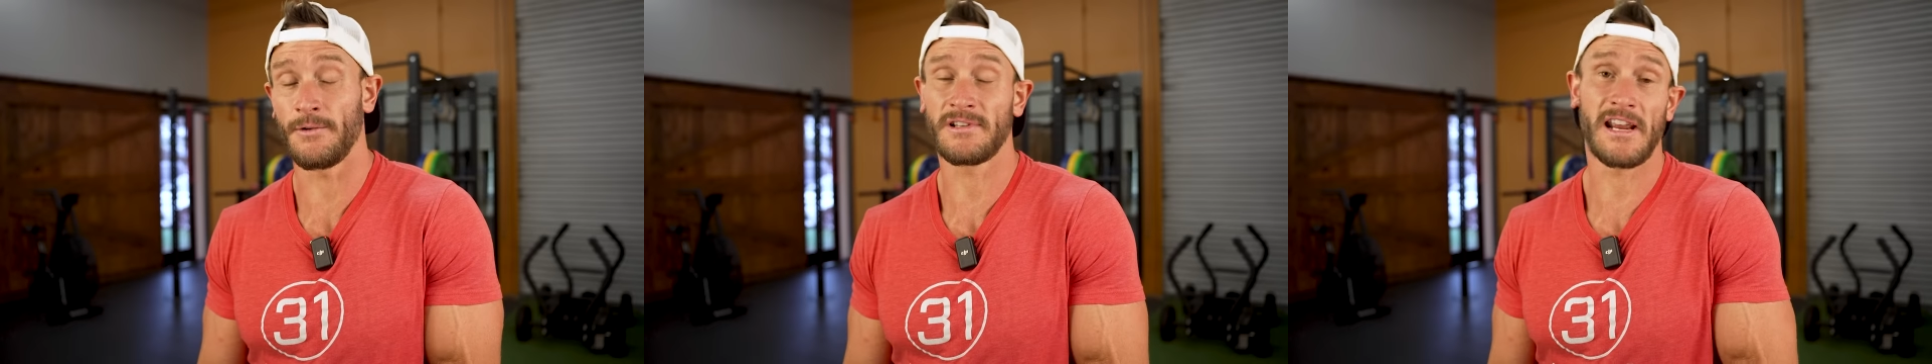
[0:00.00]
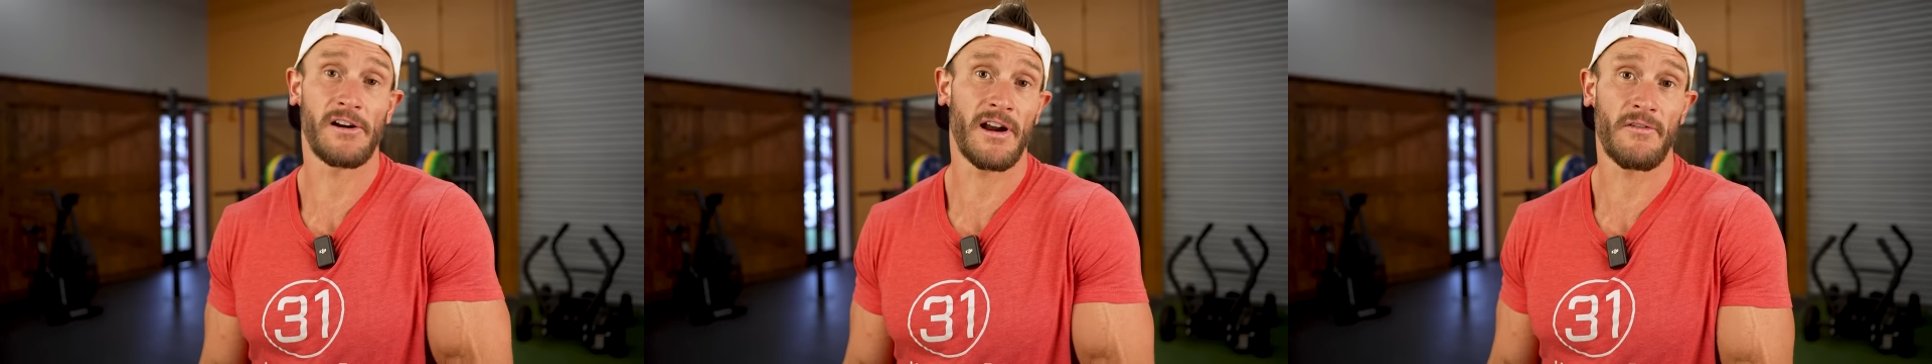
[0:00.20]

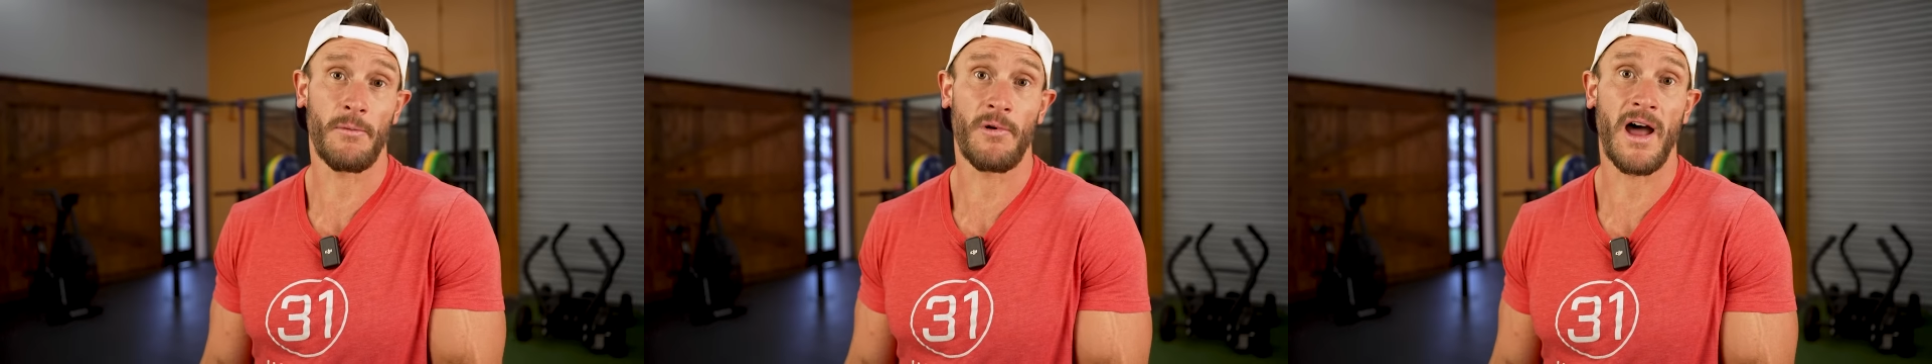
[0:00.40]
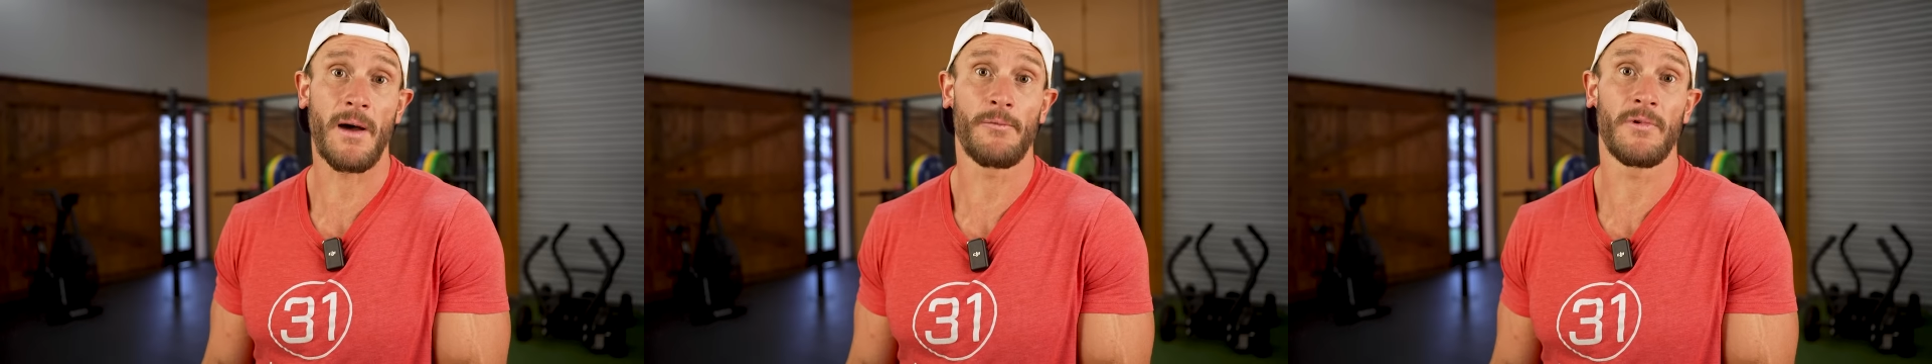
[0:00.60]
which I don't have a
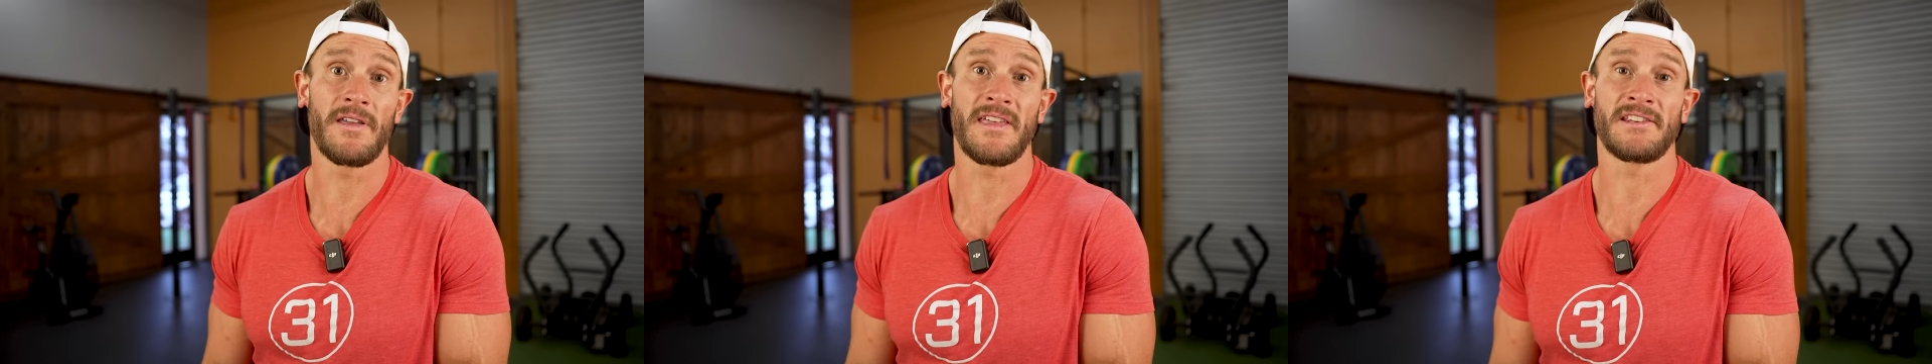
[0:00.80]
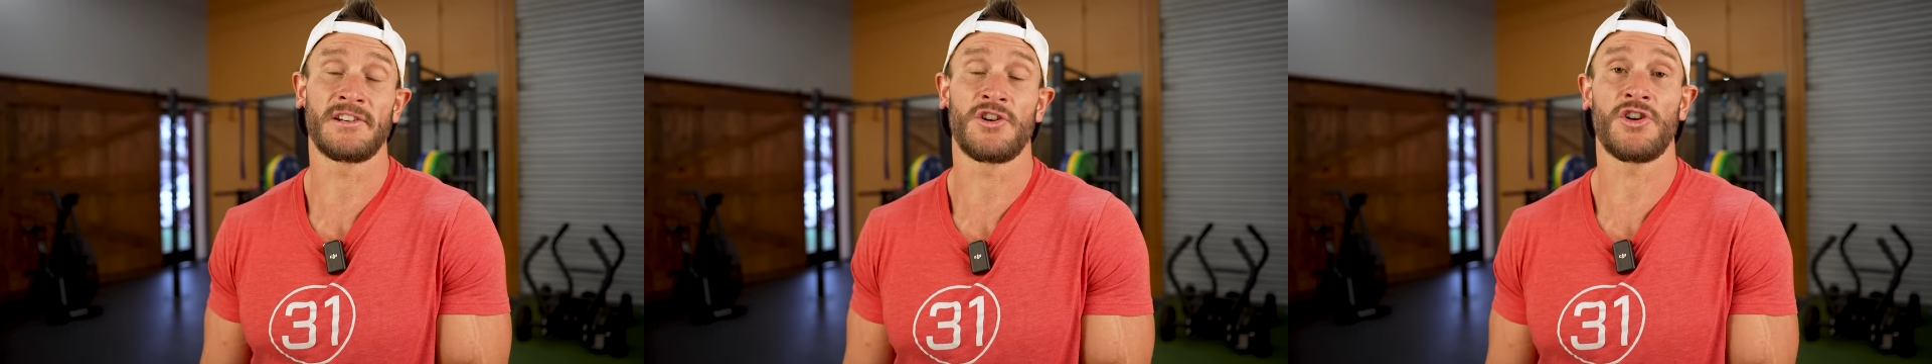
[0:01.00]
problem
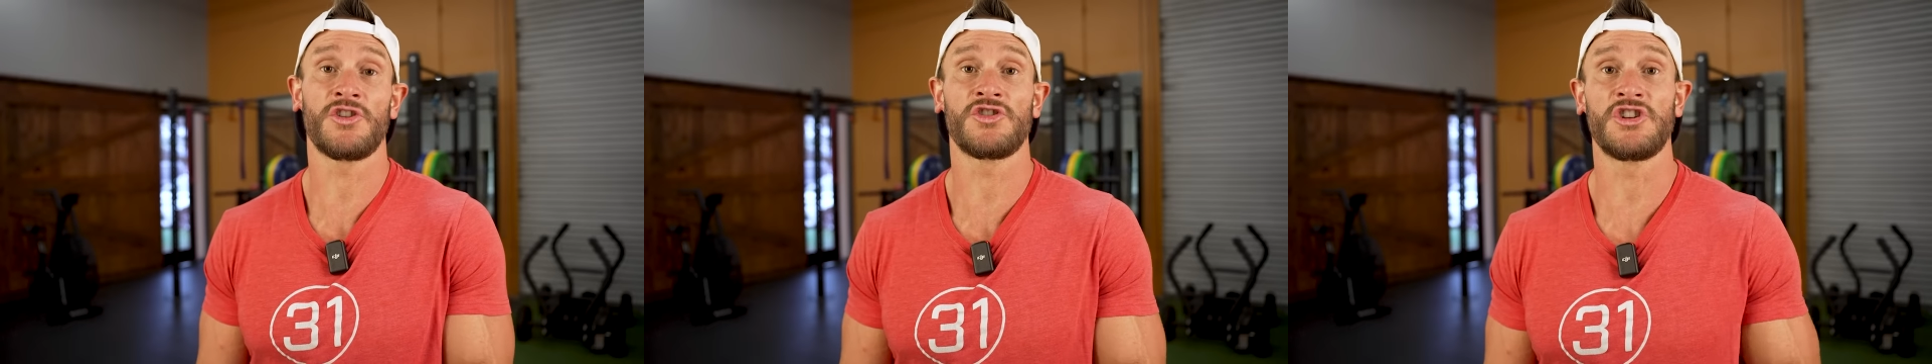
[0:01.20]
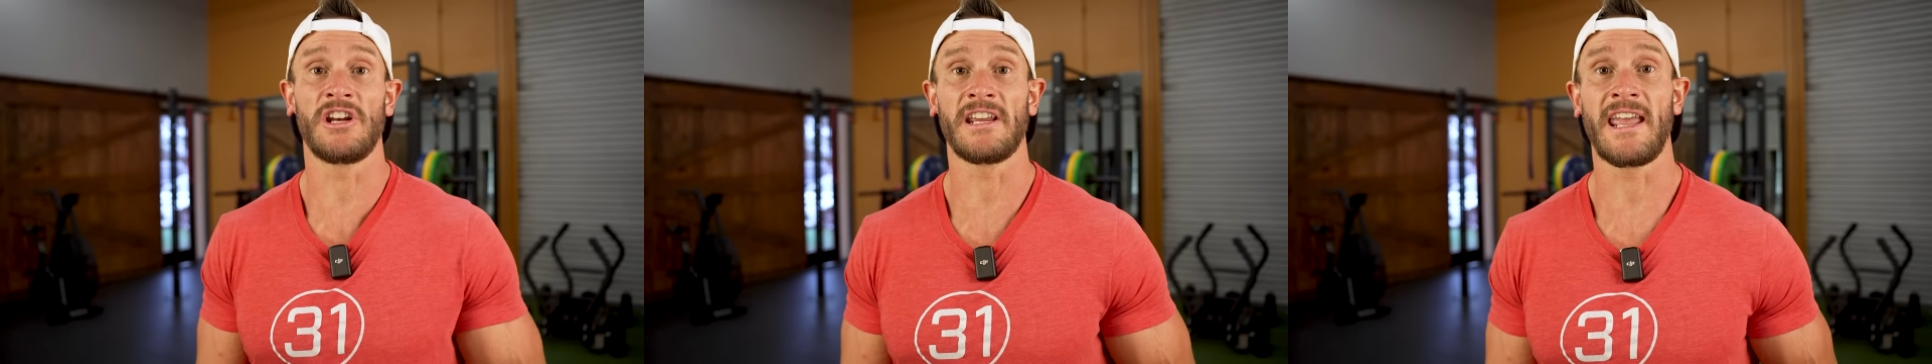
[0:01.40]
with as an
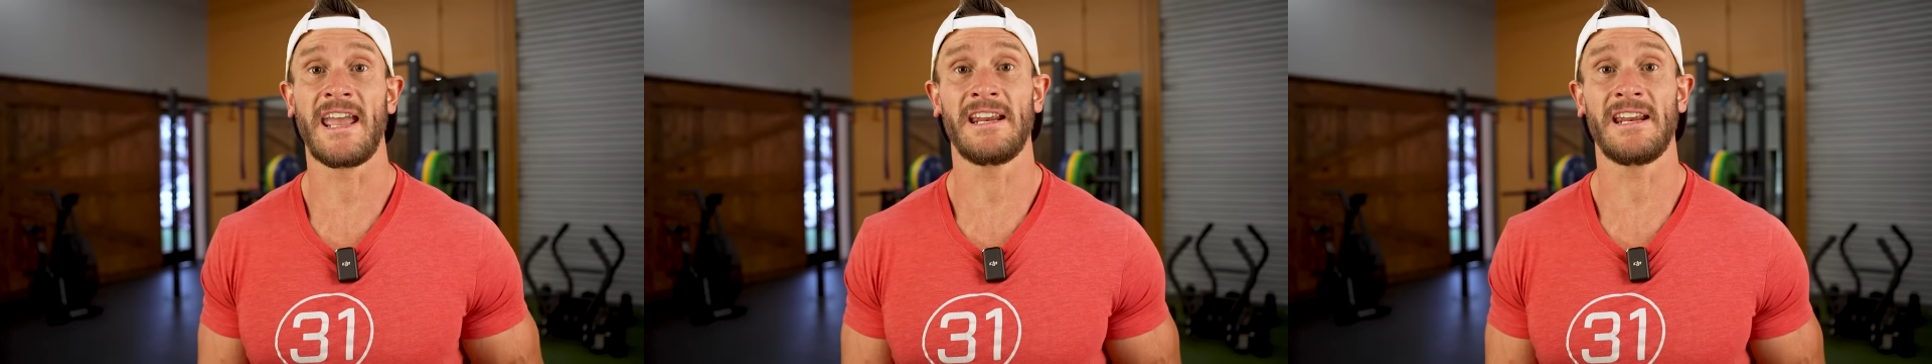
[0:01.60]
ergogenic